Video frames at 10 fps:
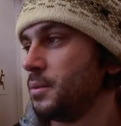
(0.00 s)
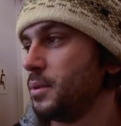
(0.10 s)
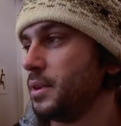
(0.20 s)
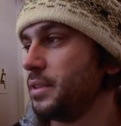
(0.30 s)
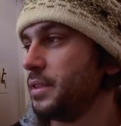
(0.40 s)

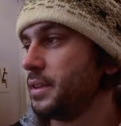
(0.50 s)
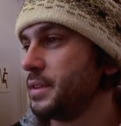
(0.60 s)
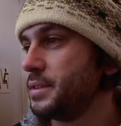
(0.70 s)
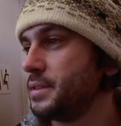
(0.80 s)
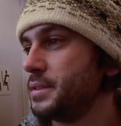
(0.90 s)
with
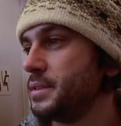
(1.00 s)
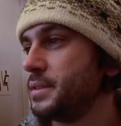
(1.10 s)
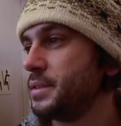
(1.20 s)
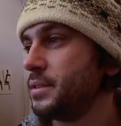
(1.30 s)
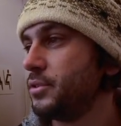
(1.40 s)

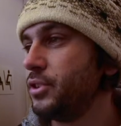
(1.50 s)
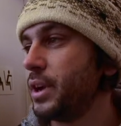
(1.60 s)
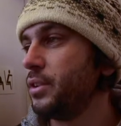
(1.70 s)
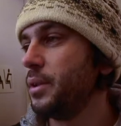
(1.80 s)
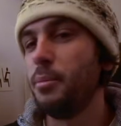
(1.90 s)

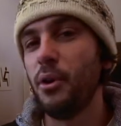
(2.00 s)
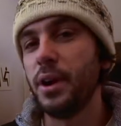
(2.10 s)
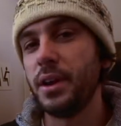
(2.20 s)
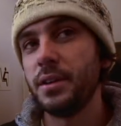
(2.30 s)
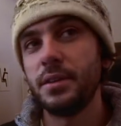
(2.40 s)
regular
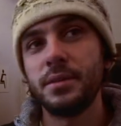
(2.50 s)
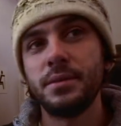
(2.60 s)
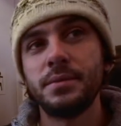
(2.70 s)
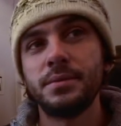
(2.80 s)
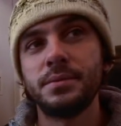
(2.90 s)
boy
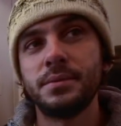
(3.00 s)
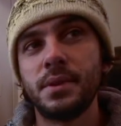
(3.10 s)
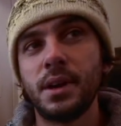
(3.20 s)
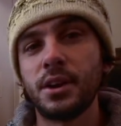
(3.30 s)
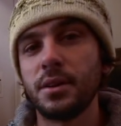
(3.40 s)

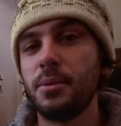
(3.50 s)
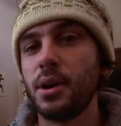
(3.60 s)
at her